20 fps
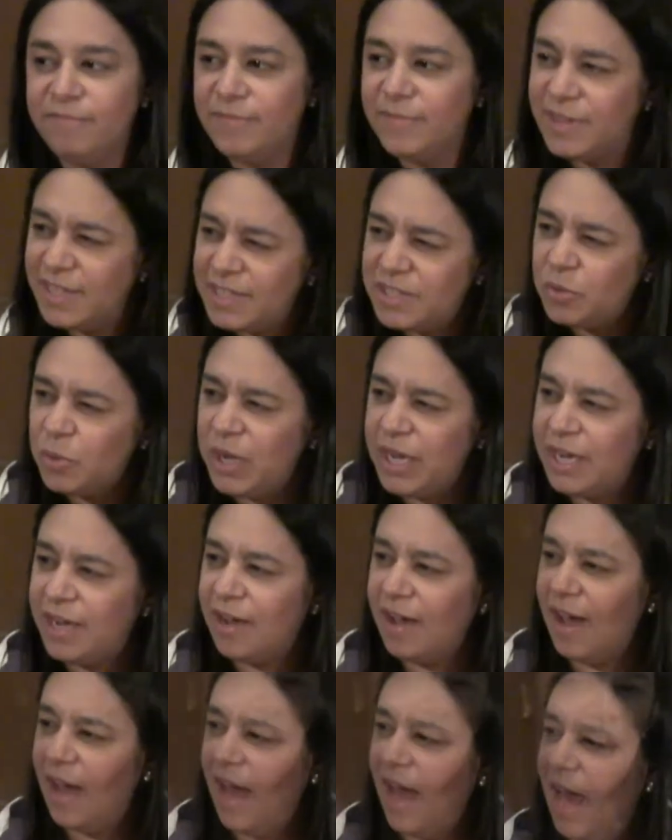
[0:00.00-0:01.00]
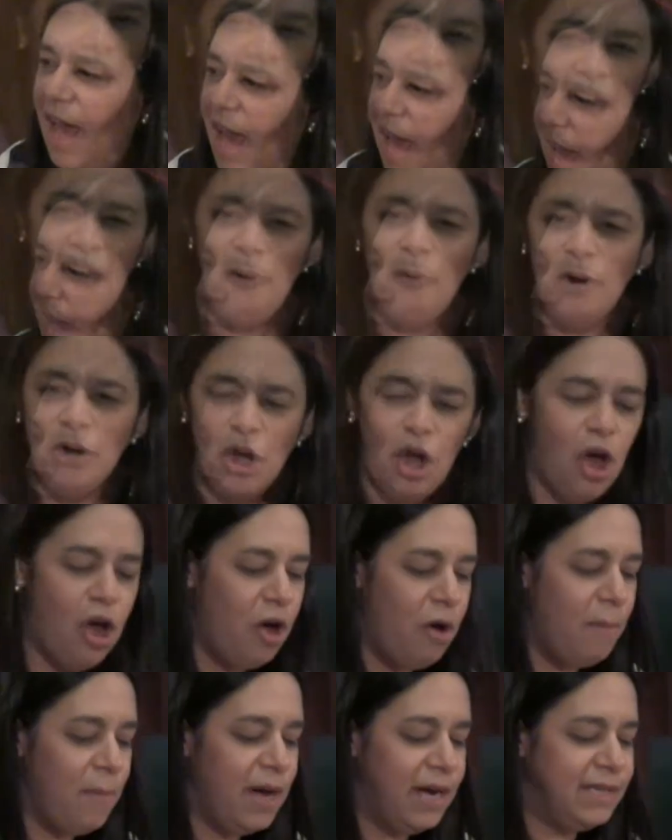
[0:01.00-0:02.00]
This week, I would
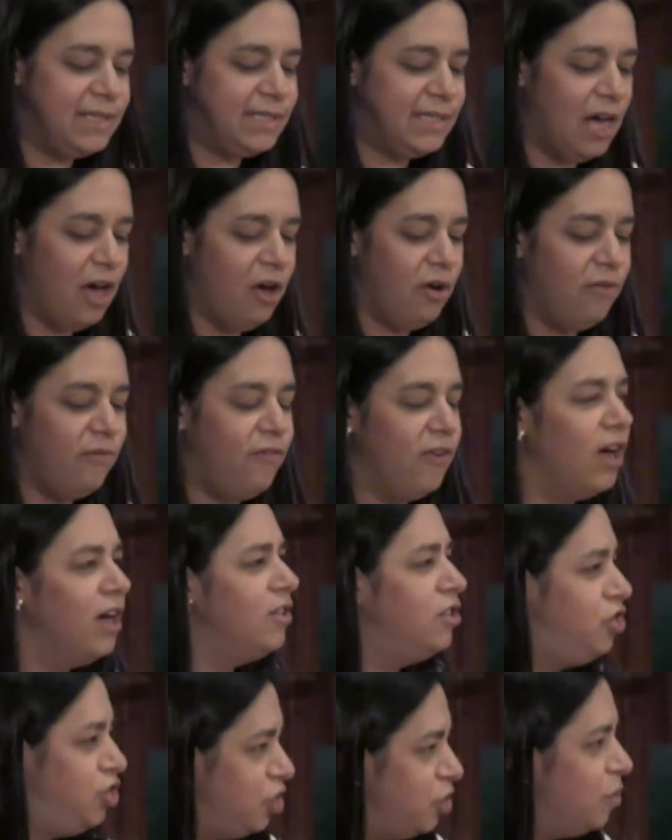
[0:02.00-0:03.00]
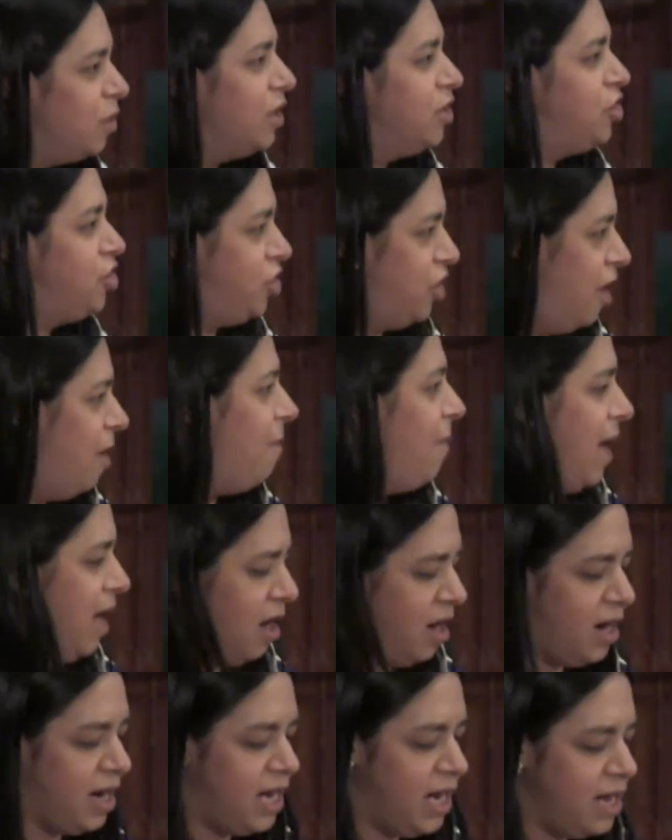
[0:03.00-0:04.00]
call myself a Jewish
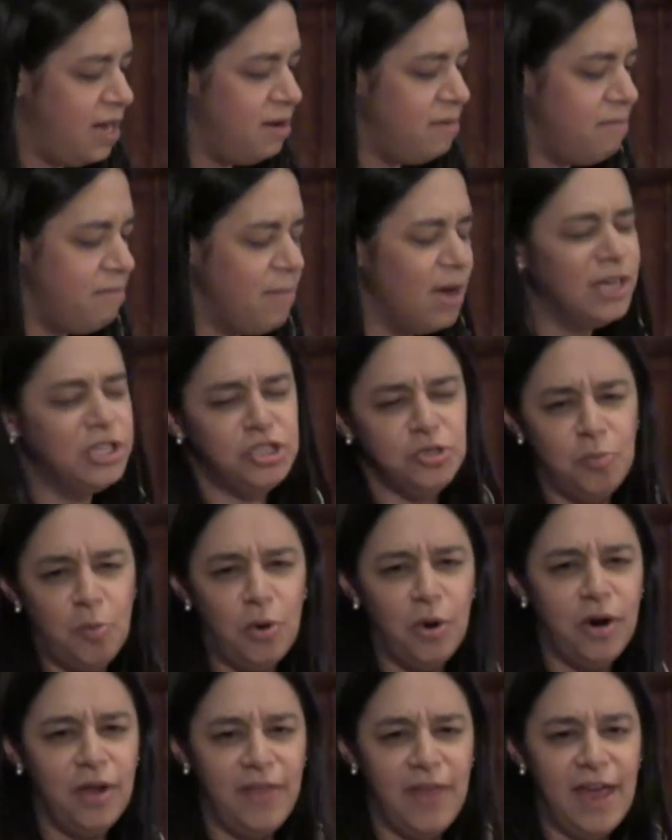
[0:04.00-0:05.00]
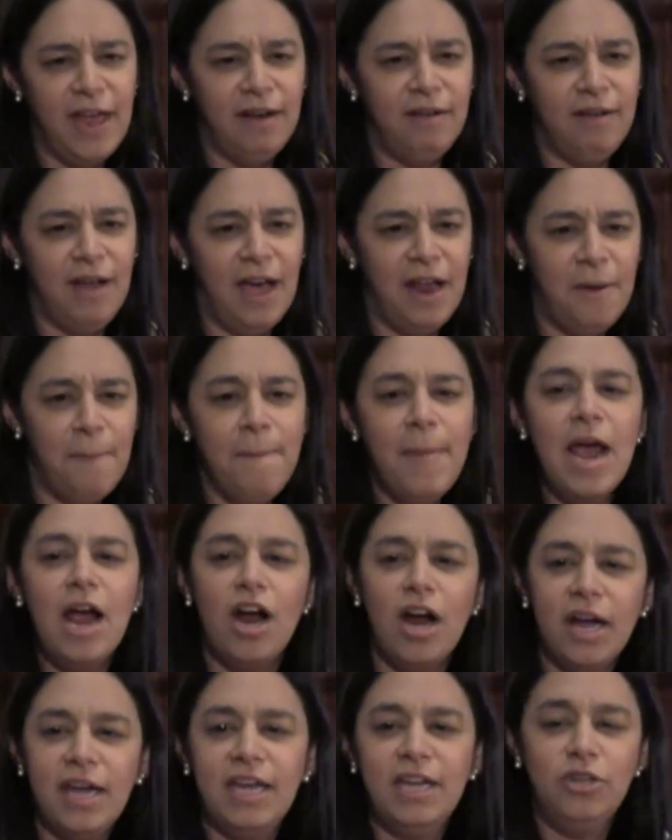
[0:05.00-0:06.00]
American much more than an
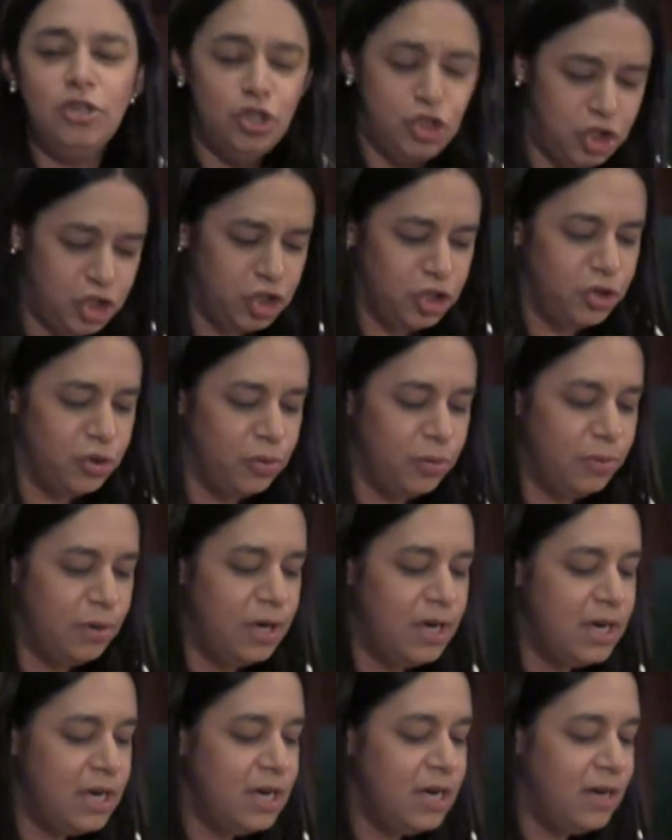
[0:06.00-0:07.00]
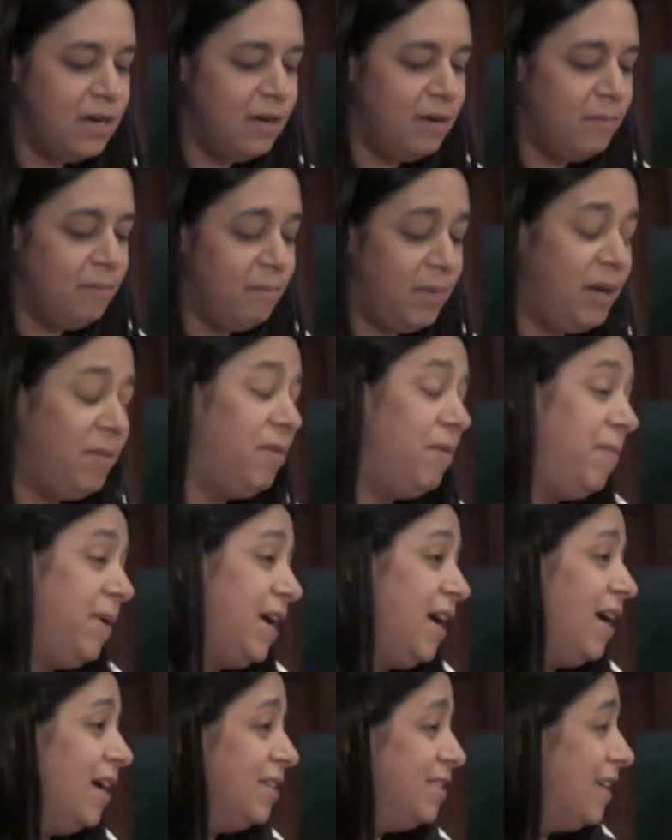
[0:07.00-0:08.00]
American Jew, maybe
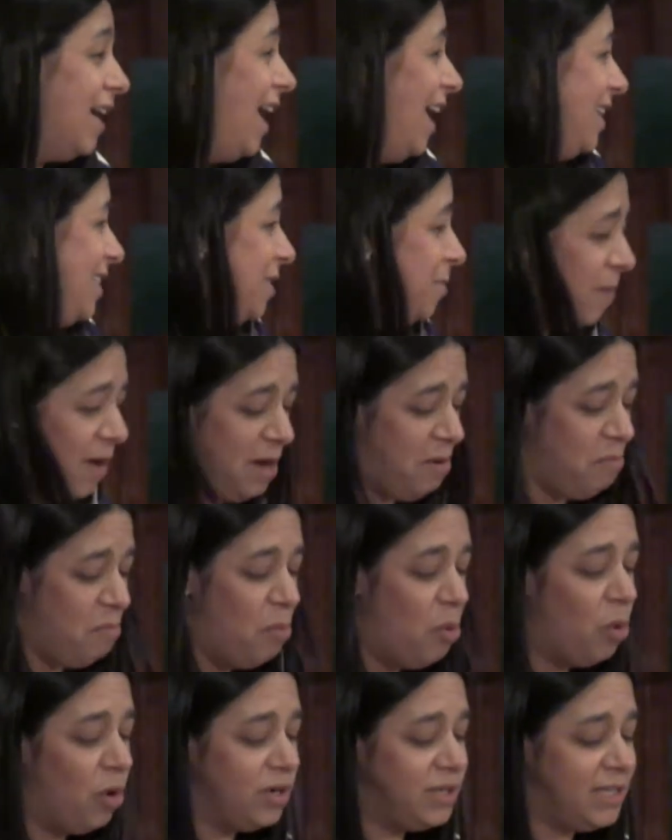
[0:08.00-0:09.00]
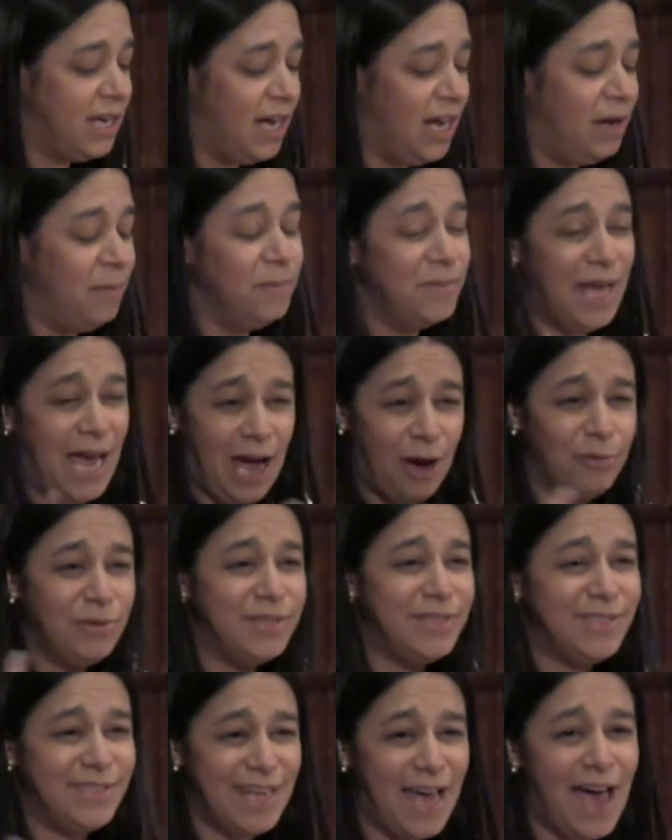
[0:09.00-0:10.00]
because I spent more time
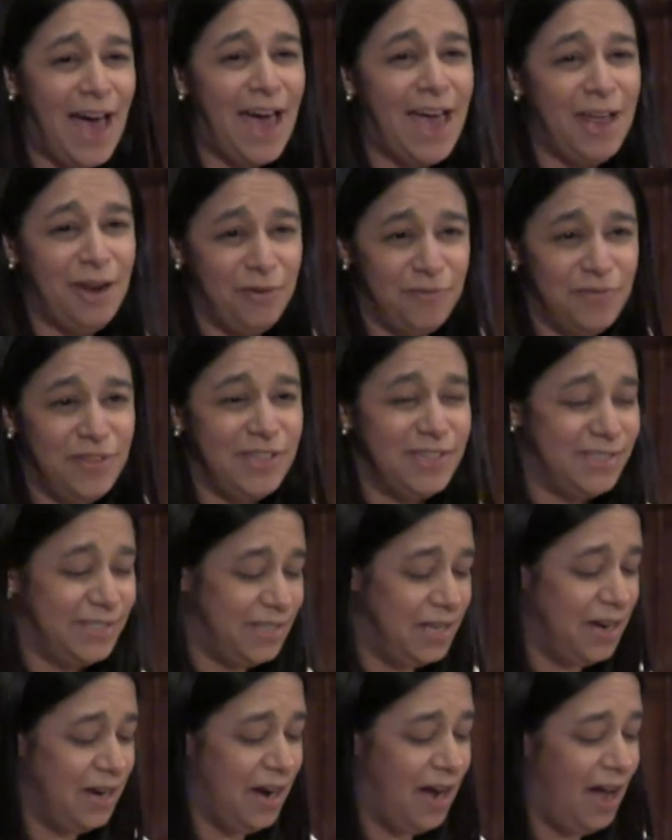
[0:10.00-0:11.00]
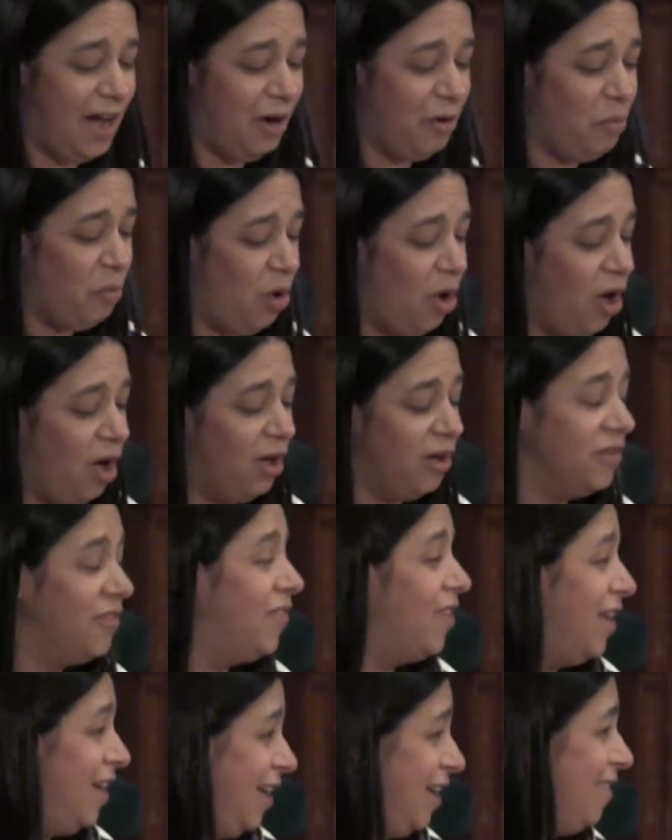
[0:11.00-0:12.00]
outside of these synagogue
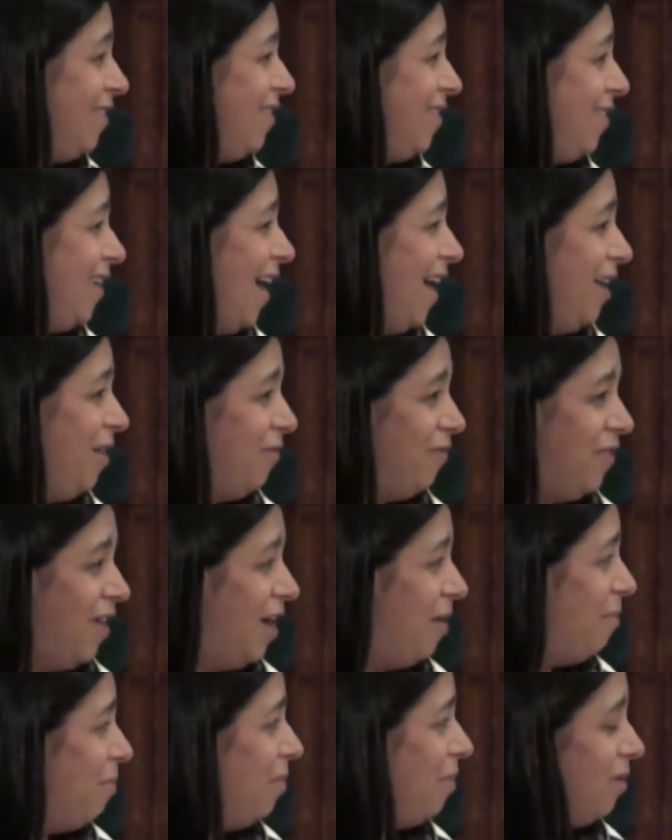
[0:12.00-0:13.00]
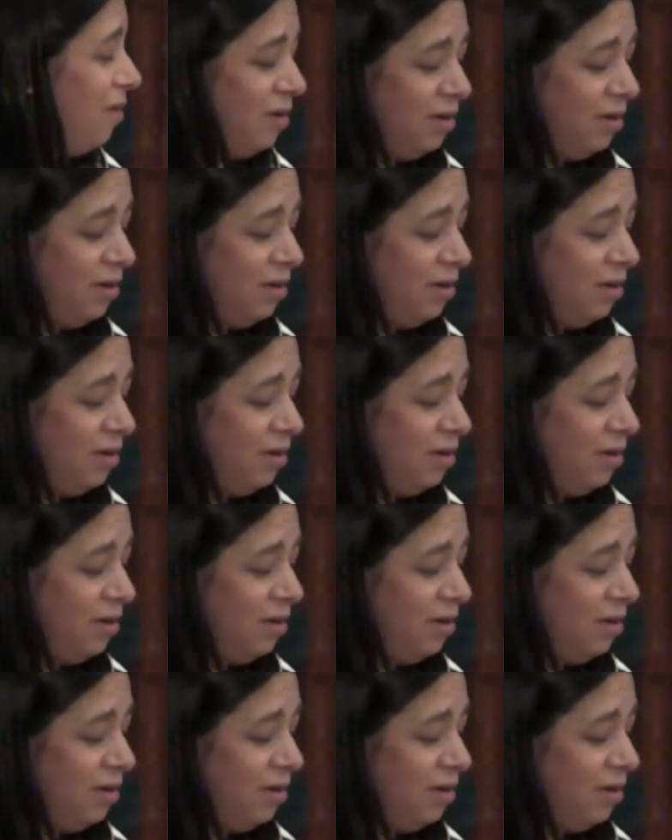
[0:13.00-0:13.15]
walls than inside of them.